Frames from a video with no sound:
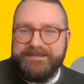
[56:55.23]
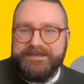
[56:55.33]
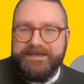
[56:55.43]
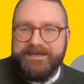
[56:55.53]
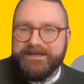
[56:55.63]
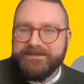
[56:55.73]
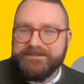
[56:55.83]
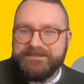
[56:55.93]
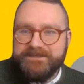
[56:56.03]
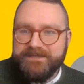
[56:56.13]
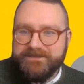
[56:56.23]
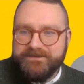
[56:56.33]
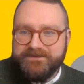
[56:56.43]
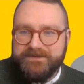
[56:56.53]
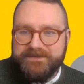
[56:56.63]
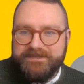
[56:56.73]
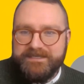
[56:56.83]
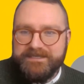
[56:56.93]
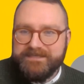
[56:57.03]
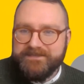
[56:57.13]
Yeah, just looking through
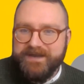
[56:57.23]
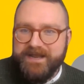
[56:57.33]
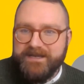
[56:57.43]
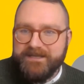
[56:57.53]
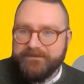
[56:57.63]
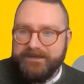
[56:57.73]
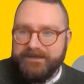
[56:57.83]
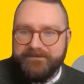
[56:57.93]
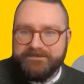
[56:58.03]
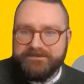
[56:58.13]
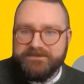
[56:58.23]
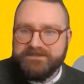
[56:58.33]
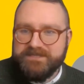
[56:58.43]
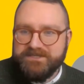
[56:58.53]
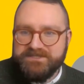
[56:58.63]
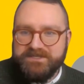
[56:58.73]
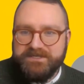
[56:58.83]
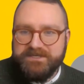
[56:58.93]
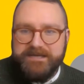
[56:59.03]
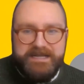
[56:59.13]
these. Are there any that we haven't sort of touched
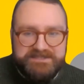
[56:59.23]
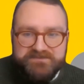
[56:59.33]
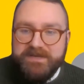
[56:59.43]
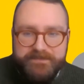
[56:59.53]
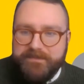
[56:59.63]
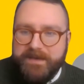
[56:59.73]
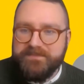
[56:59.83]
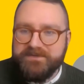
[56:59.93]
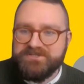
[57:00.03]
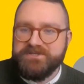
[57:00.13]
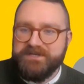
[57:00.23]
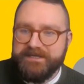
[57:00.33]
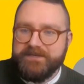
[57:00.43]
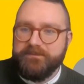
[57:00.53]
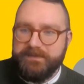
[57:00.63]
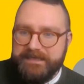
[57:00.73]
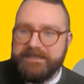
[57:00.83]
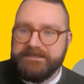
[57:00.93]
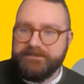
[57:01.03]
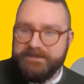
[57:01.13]
on yet? As a REBA member, should I
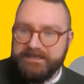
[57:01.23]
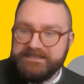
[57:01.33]
complete the